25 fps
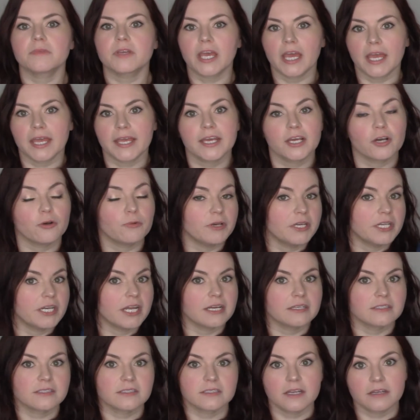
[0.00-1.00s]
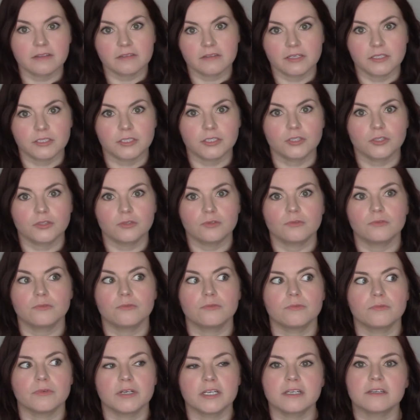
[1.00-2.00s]
King and queen has nothing to do
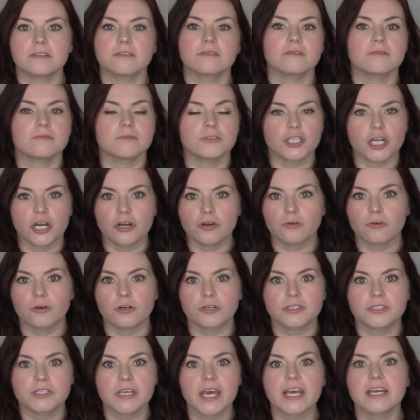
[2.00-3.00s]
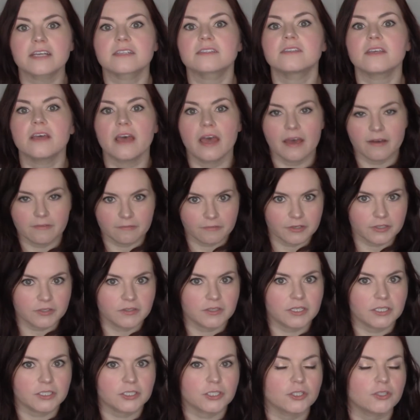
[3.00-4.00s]
with gender or sex,
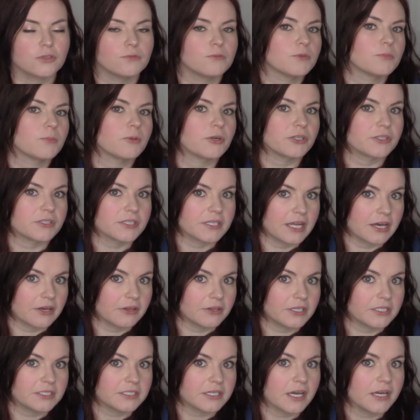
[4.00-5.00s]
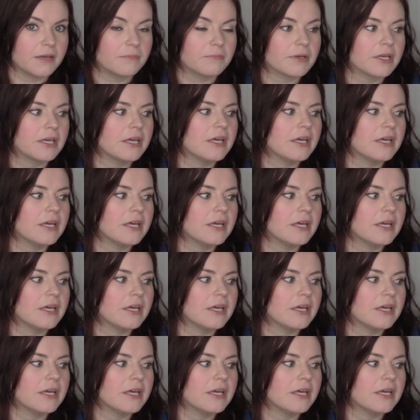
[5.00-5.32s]
everything to do with personality type.